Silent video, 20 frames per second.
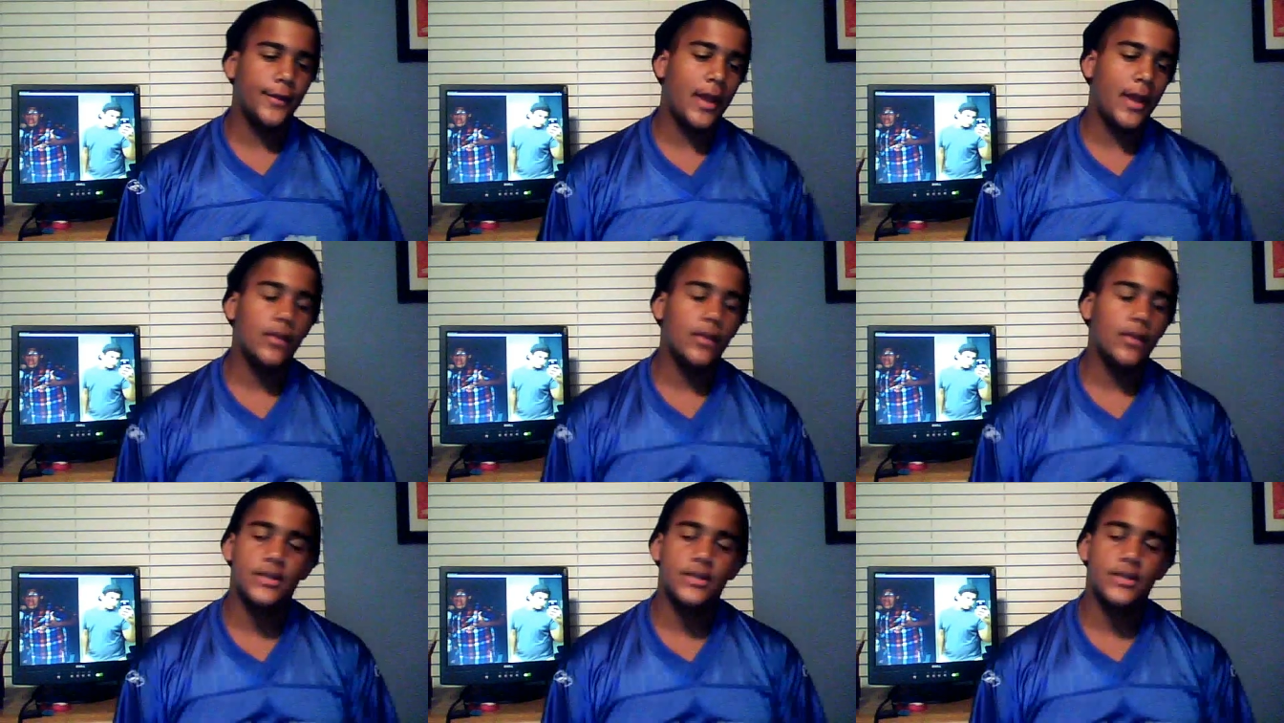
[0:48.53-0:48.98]

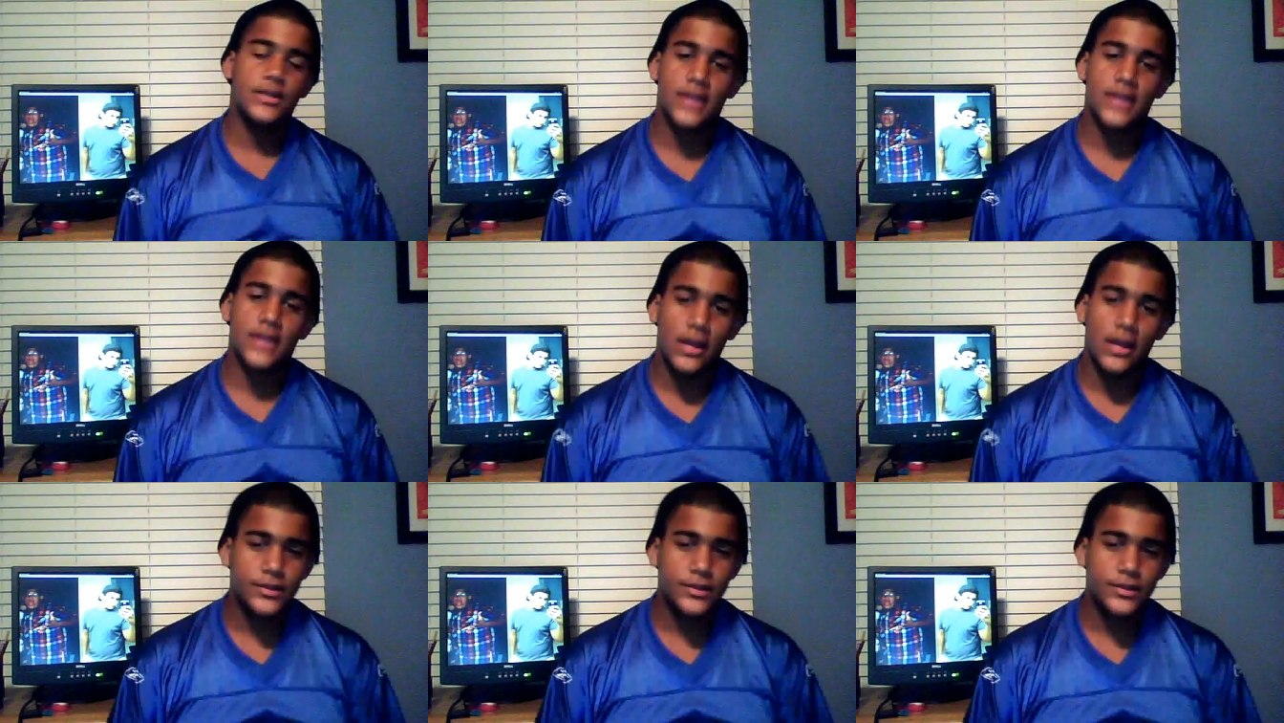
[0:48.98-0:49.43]
Anyways, the
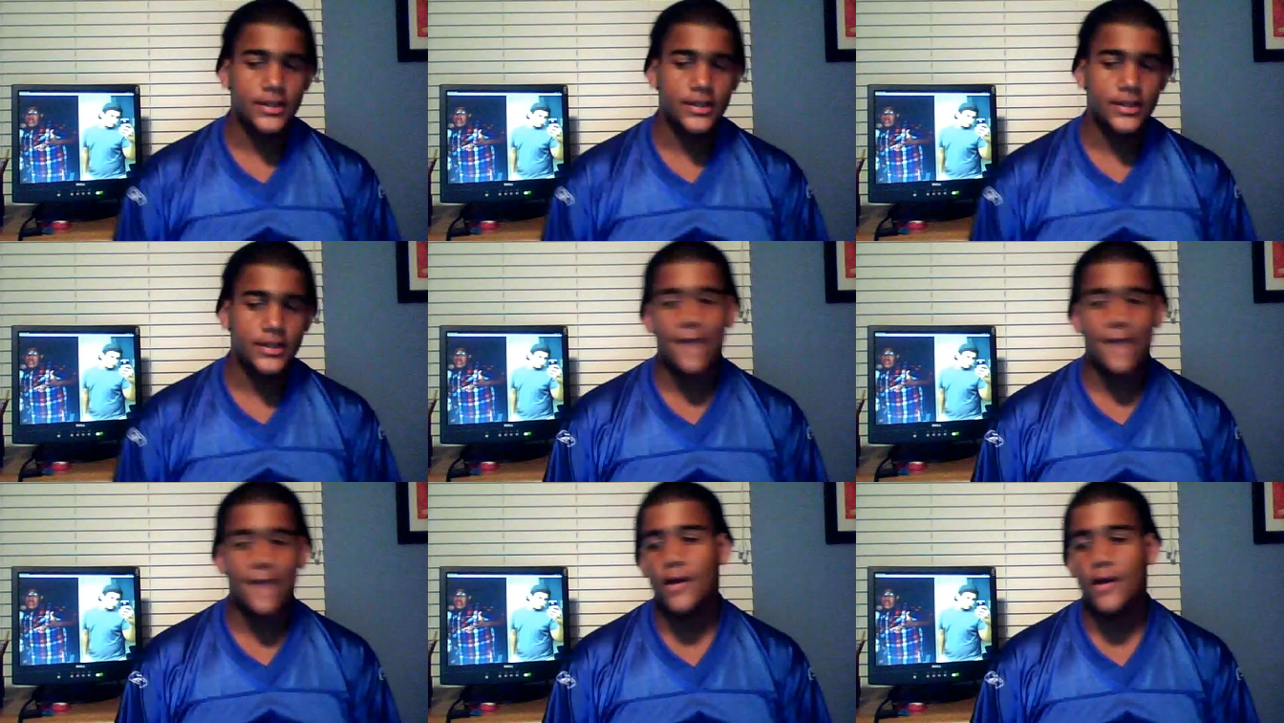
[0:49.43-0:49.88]
counselors I
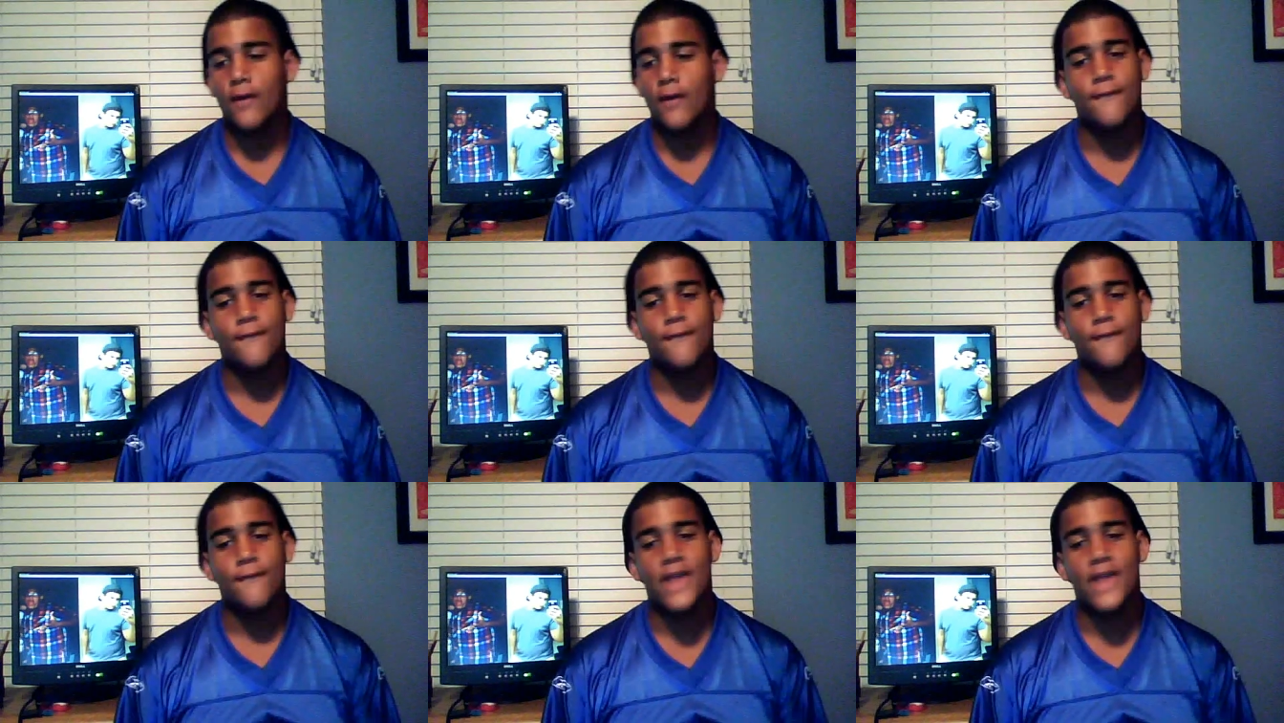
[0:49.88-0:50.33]
felt
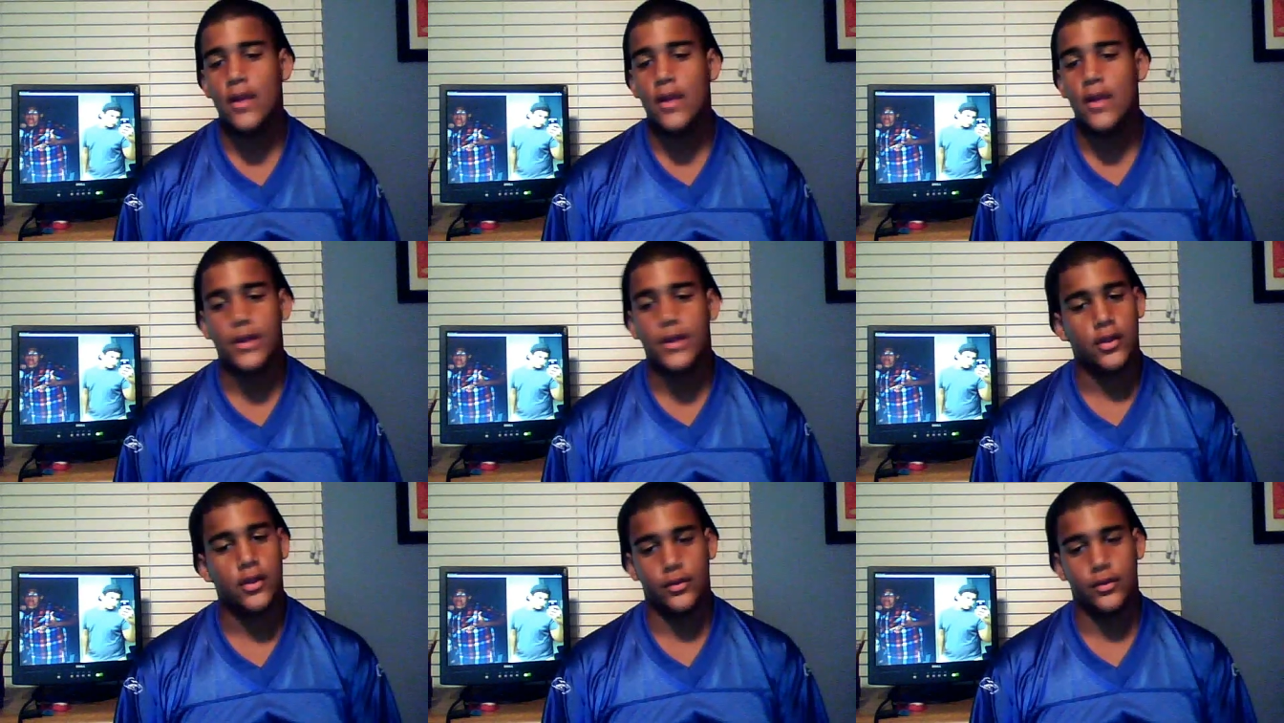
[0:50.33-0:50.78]
very
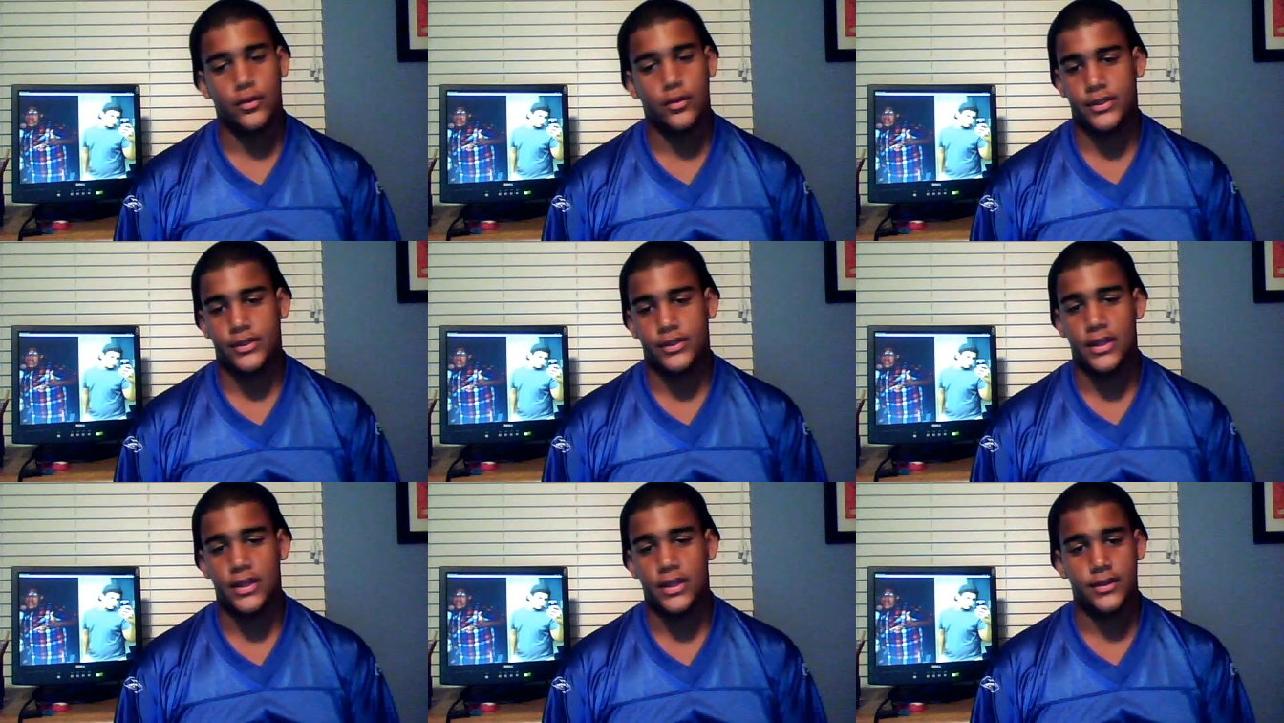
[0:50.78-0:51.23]
close
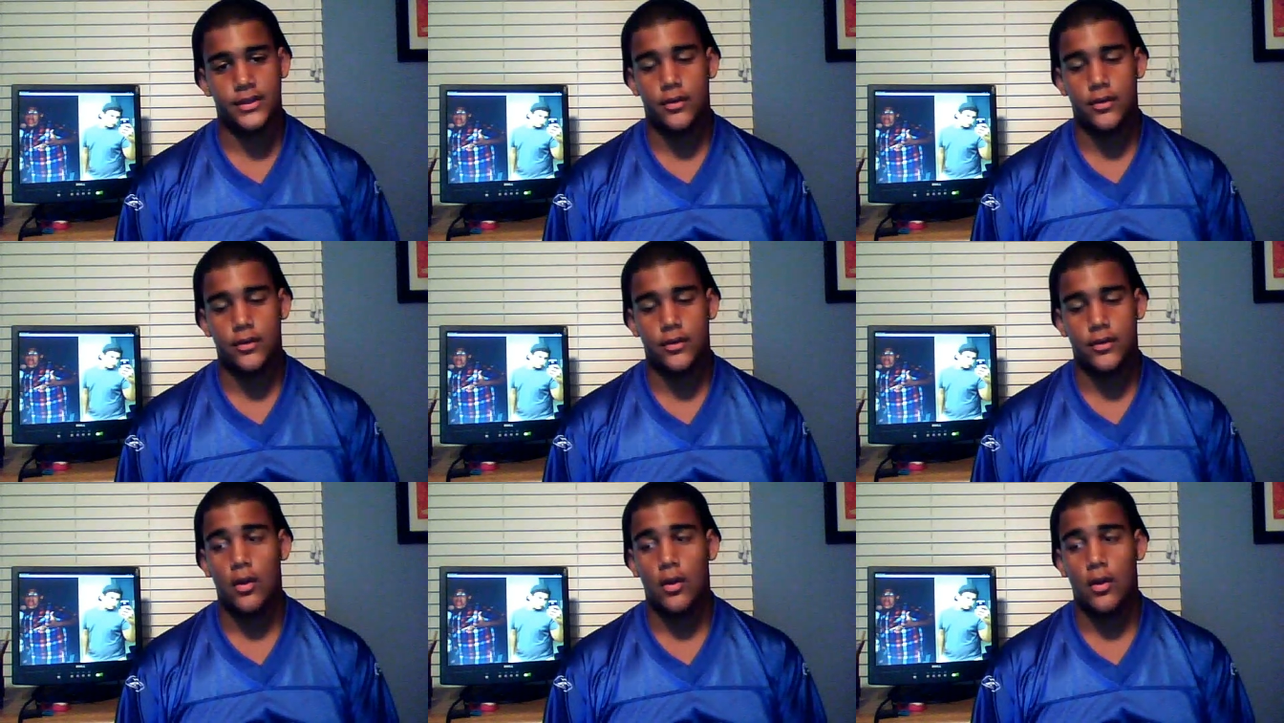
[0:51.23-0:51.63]
knit to.